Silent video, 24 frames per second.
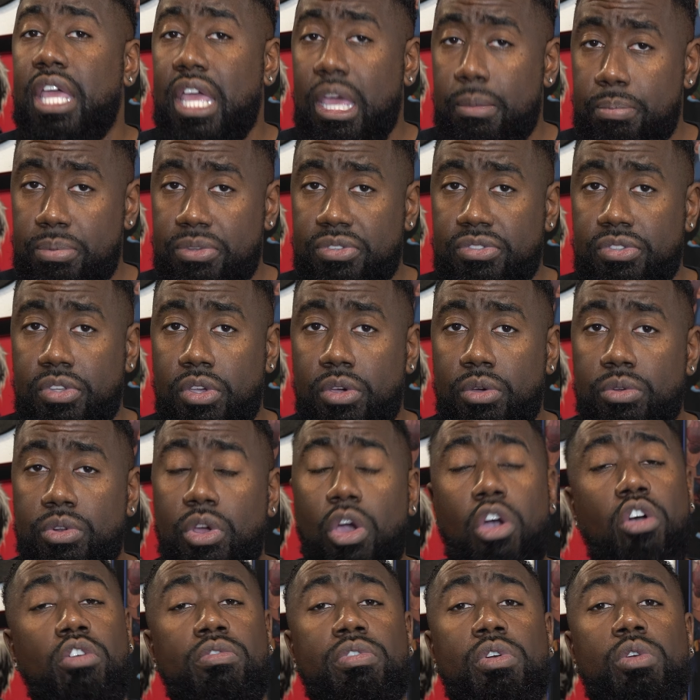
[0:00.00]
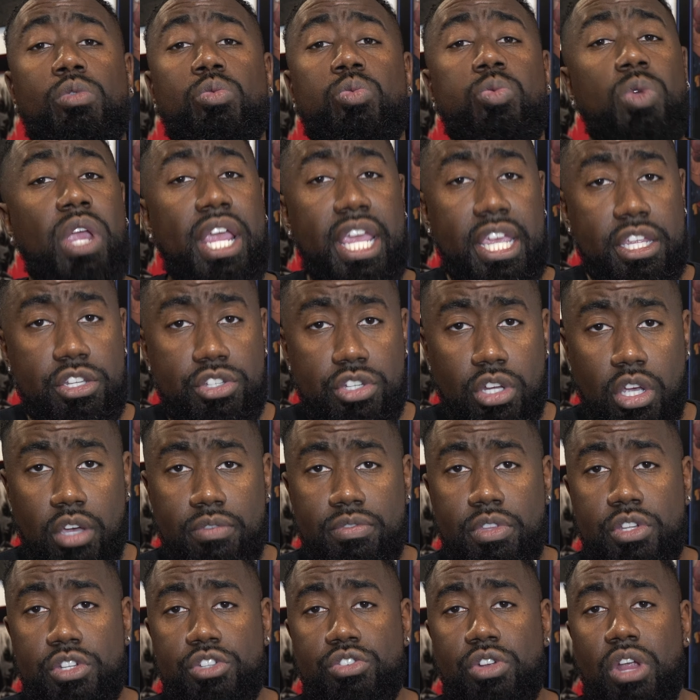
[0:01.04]
episode over Rage
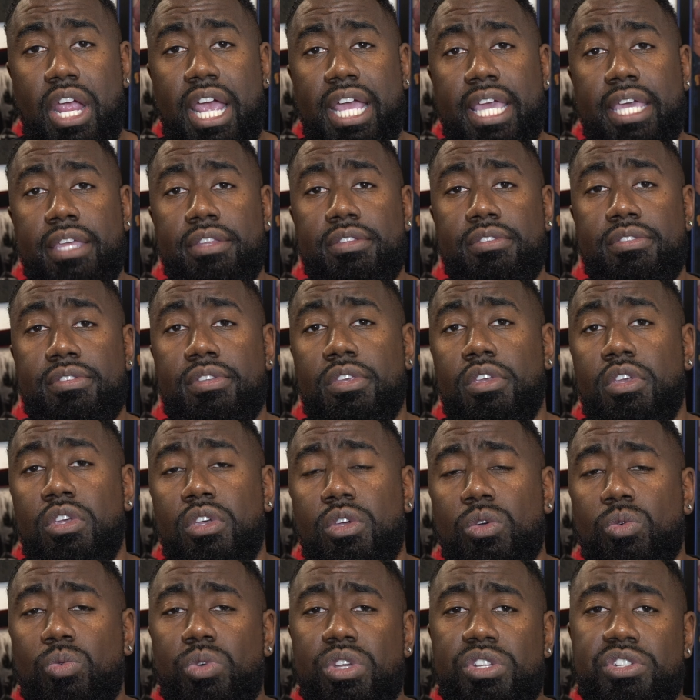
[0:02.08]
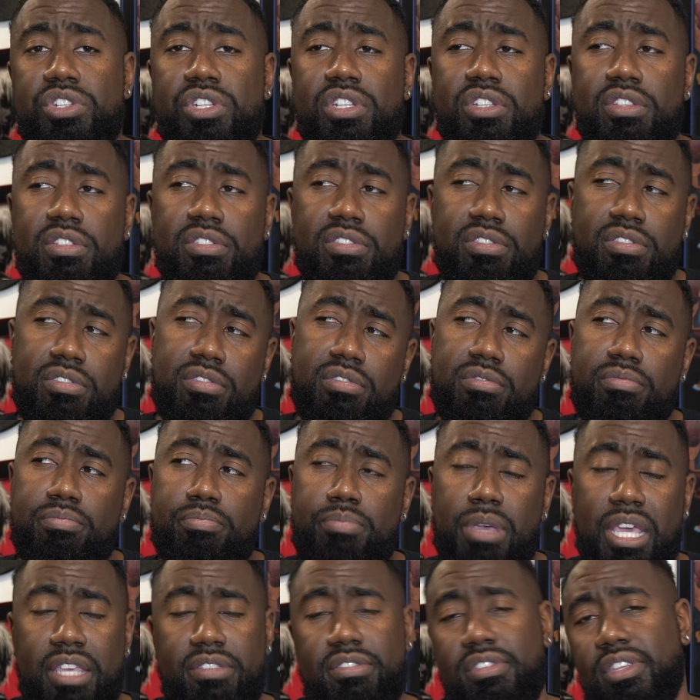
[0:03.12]
of the Dragons, which is
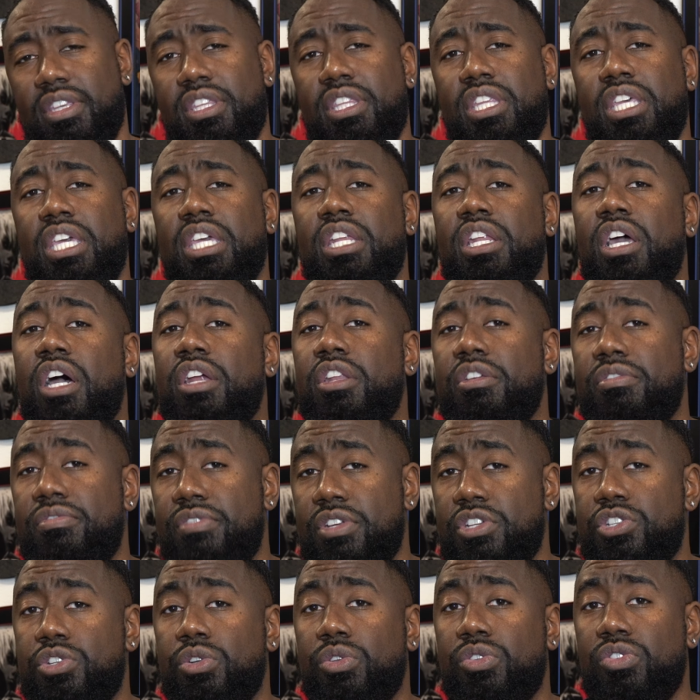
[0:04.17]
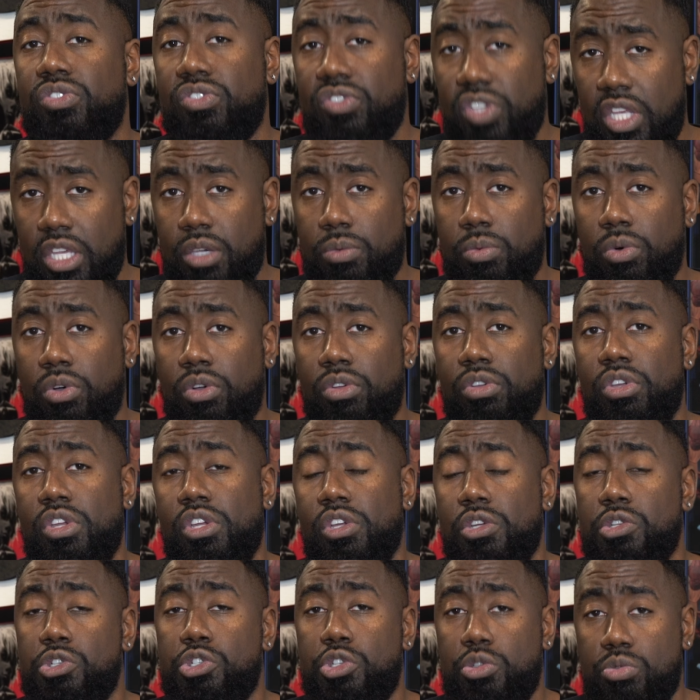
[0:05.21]
basically an unofficial sequel
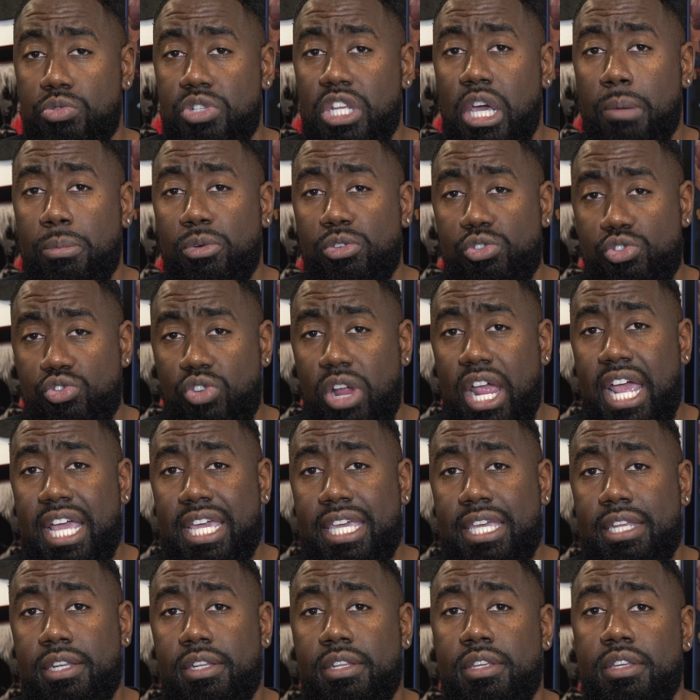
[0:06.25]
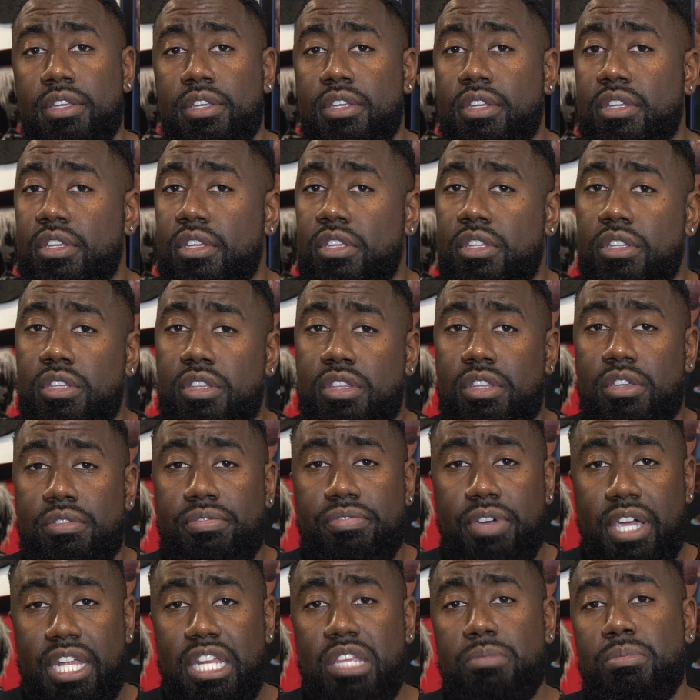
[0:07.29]
to Double Dragon. The
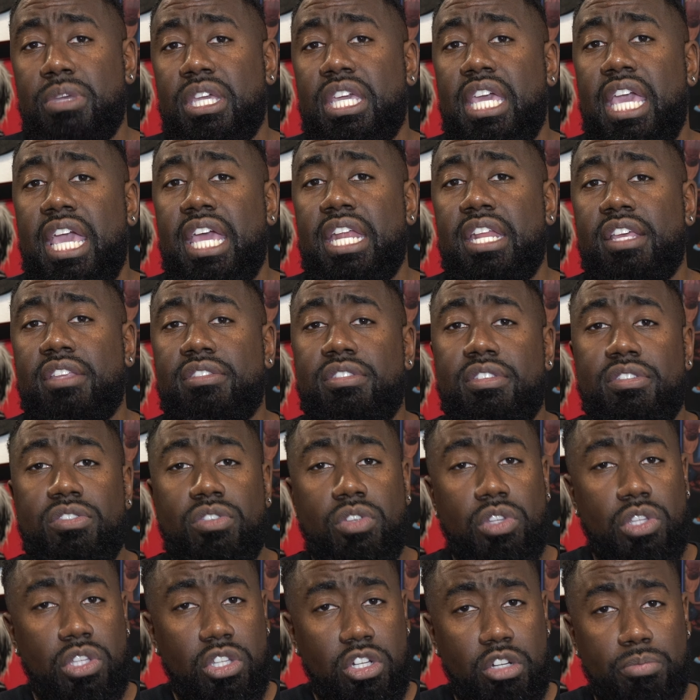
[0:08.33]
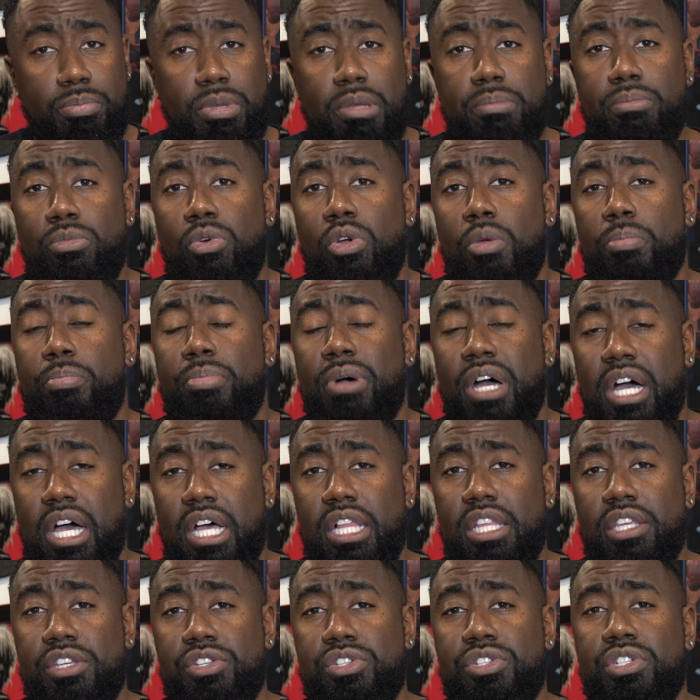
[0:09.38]
fighting mechanics is a little bit more
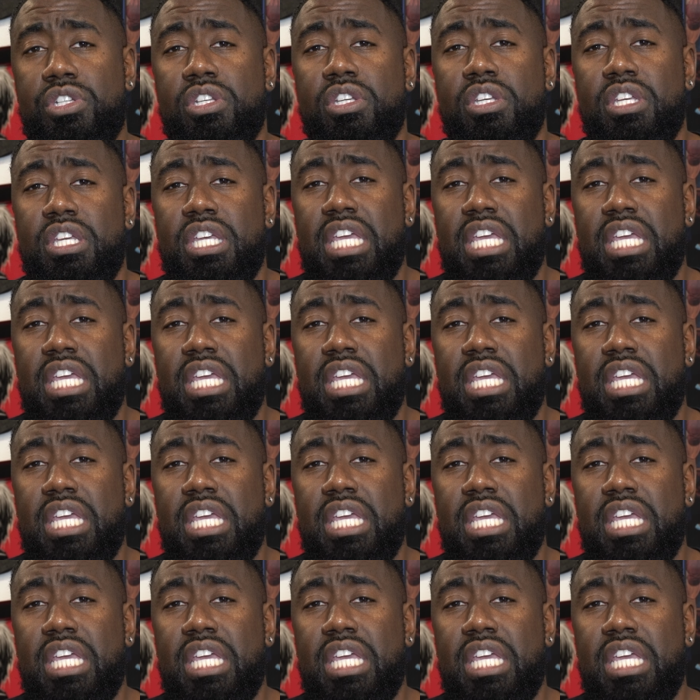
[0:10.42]
polished